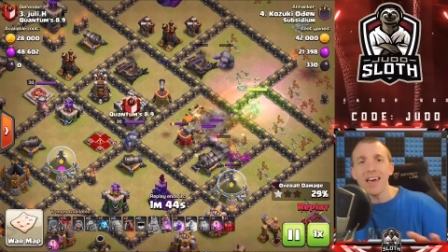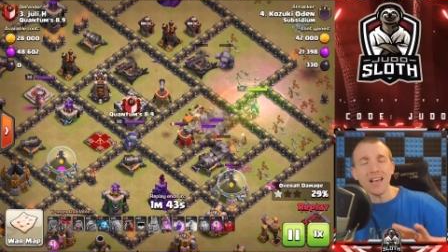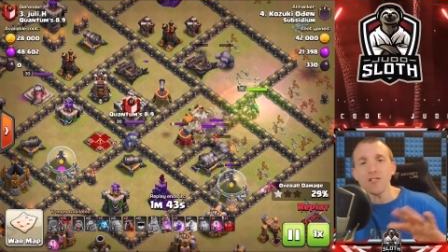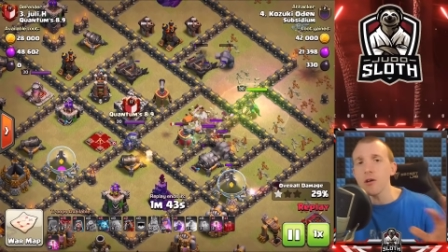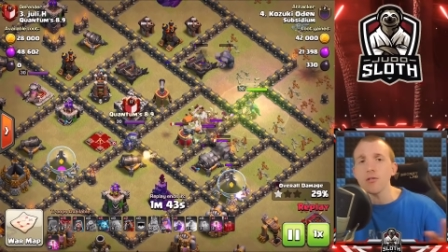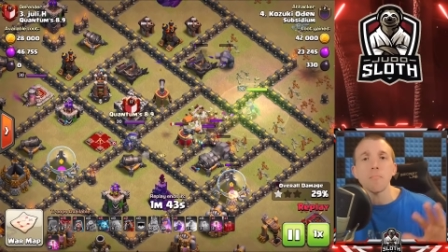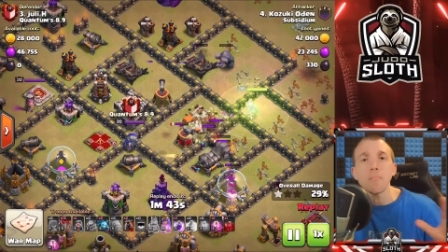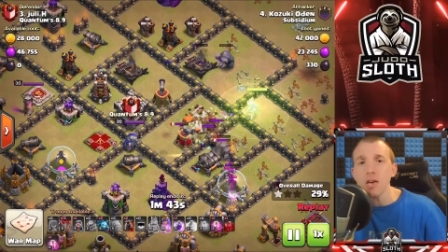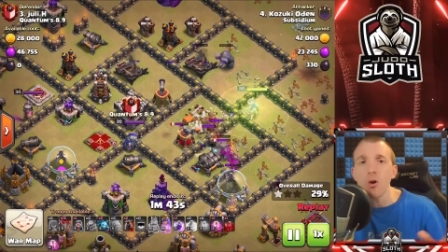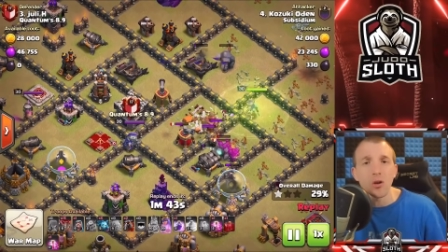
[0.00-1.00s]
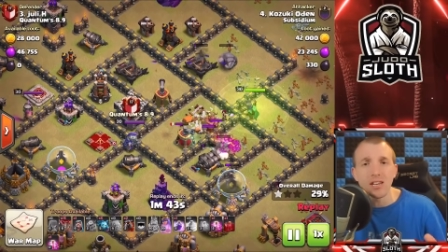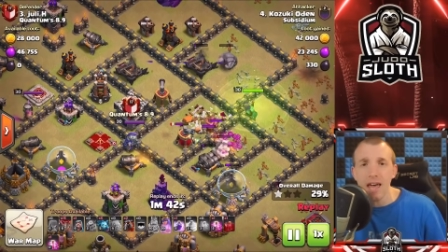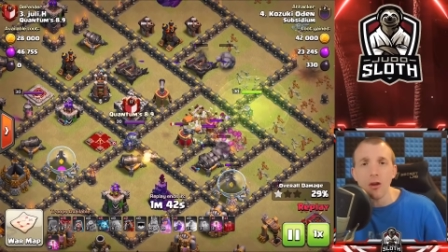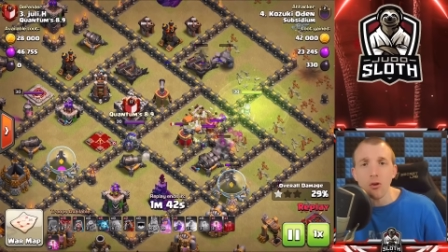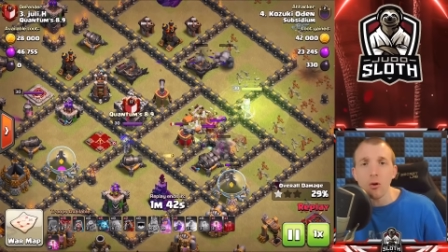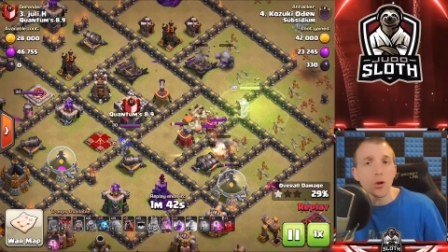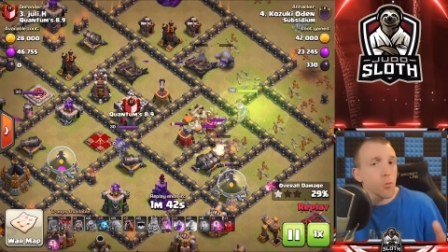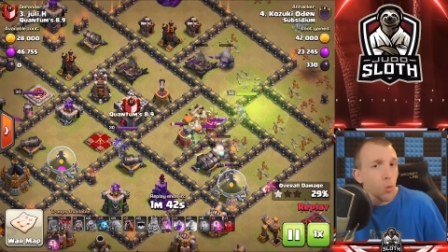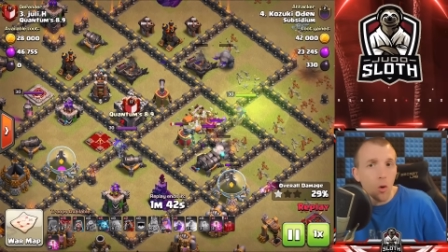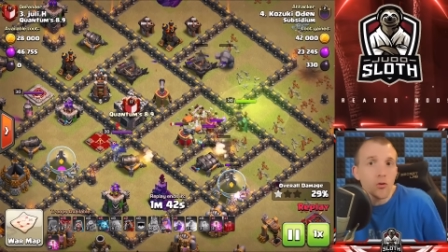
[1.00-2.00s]
It's not the be-all and end-all.
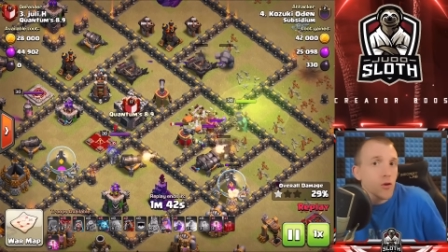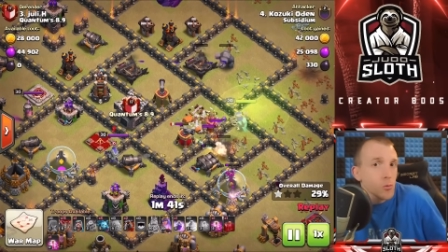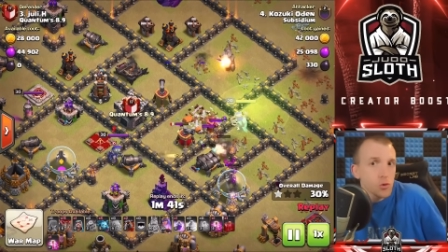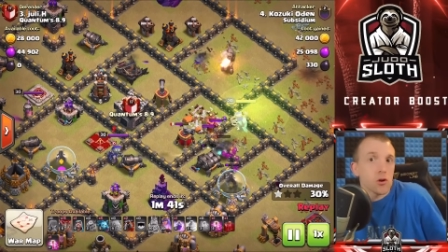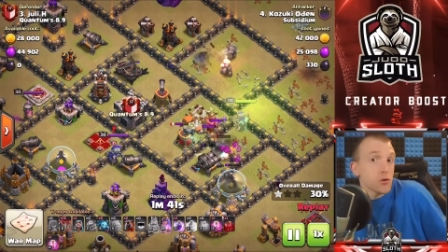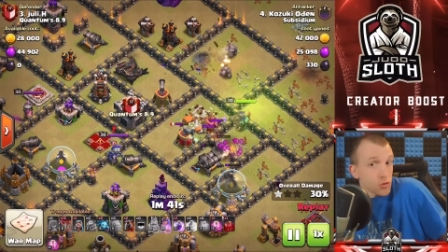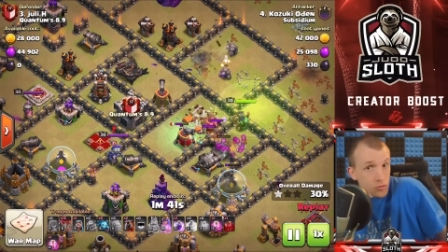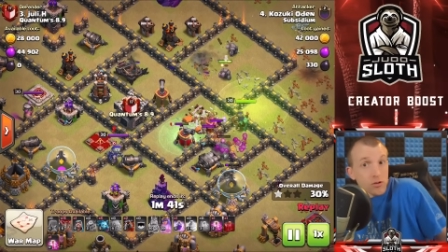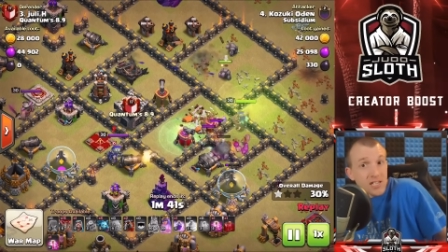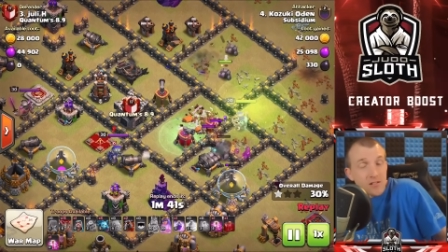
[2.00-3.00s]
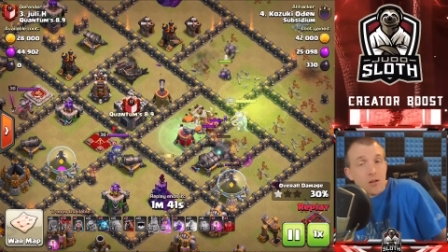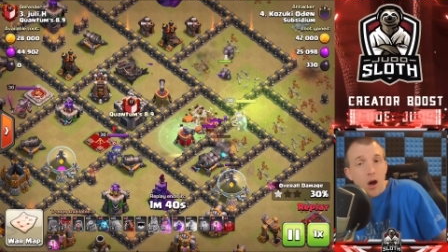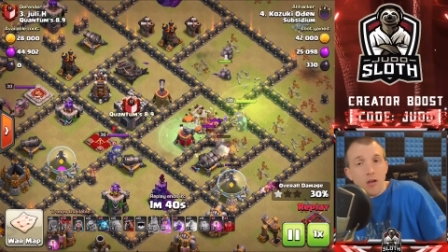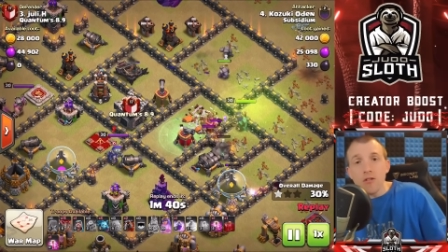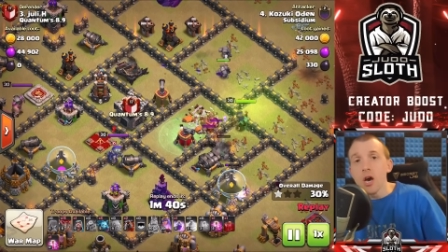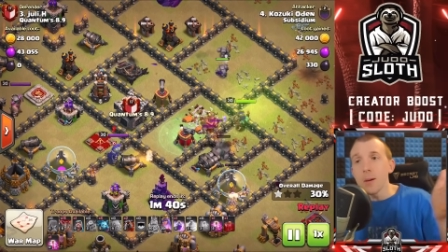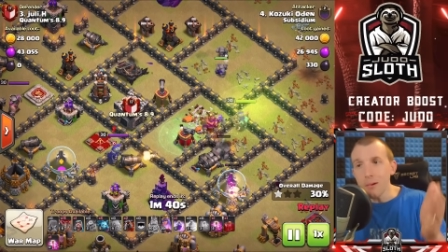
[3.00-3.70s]
Wars are won on 3 stars.